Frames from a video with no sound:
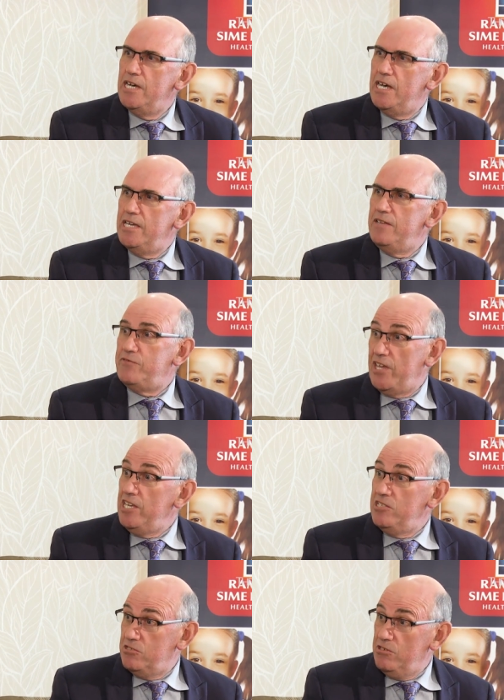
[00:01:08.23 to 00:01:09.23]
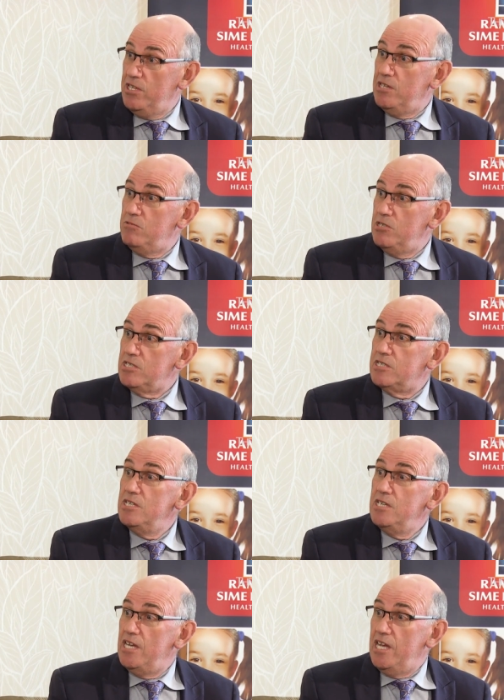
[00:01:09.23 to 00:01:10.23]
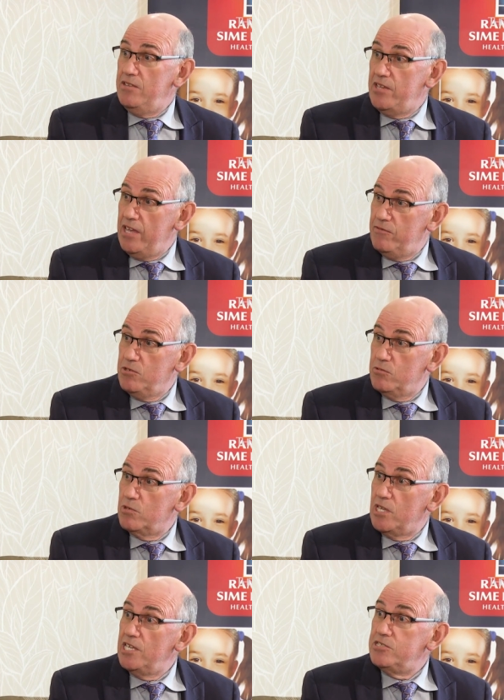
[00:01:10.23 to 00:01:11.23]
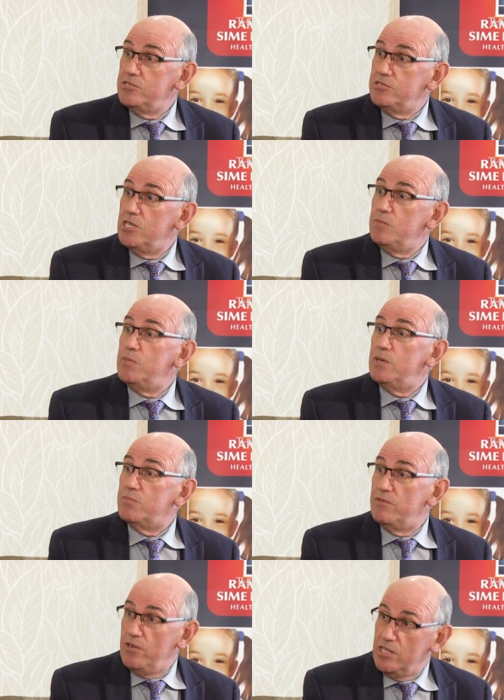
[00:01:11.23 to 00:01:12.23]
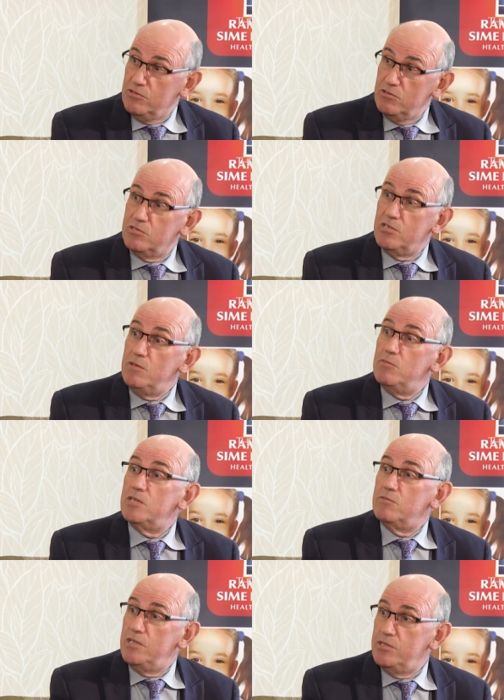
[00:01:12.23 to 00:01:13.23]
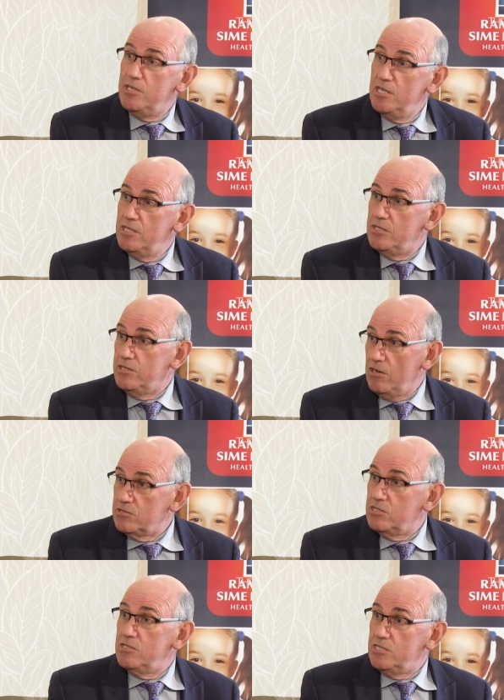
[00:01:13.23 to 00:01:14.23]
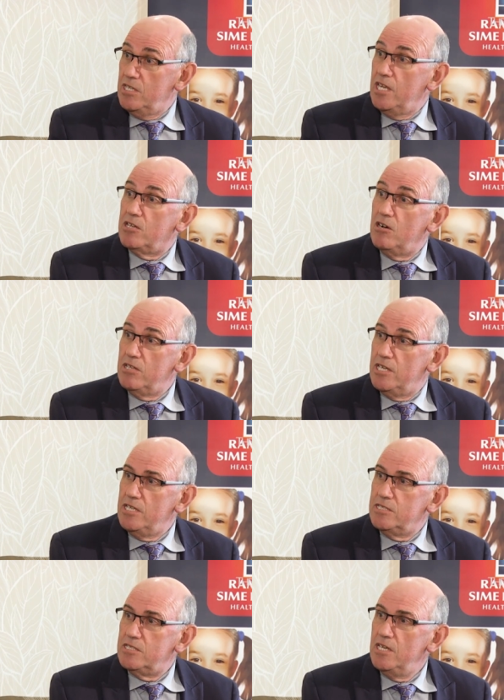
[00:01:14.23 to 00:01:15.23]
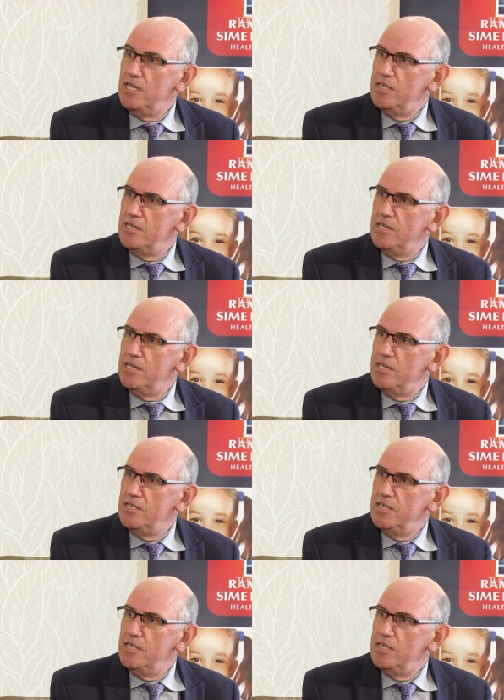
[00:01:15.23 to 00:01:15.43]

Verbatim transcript: Uh, if they enjoy their work and they have a good relationship and provide good teamwork with the doctors and their colleagues,